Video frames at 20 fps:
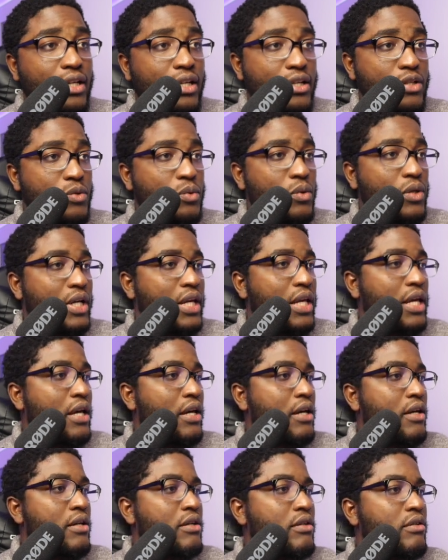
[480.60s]
Network
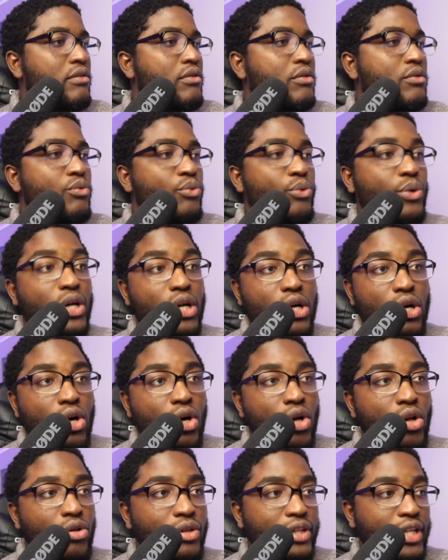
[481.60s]
here,
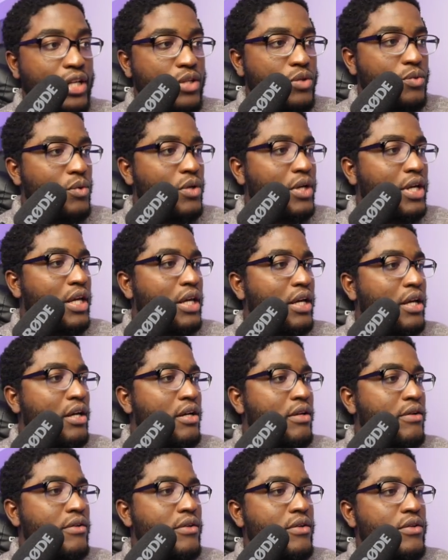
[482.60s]
Recall Network
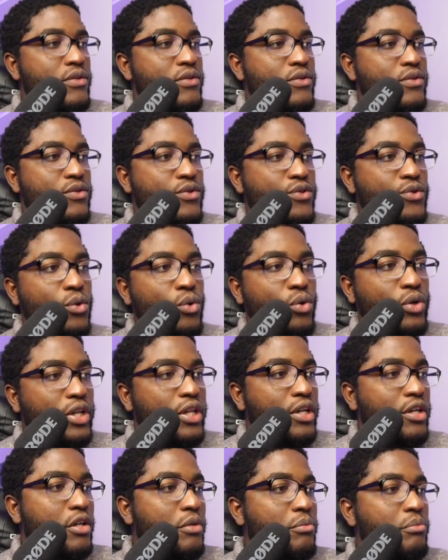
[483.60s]
here,
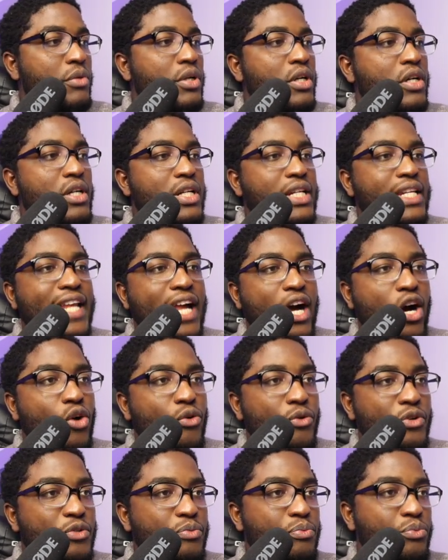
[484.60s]
Soneium,
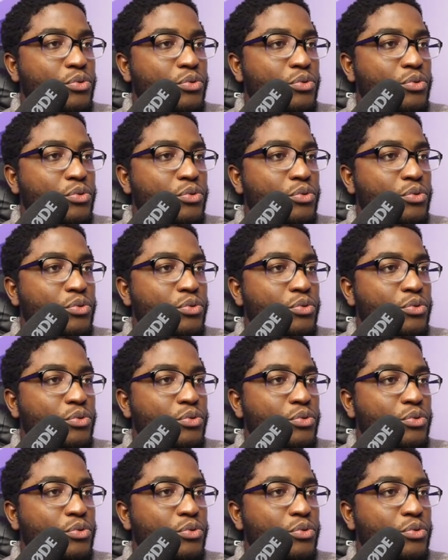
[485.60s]
Naoris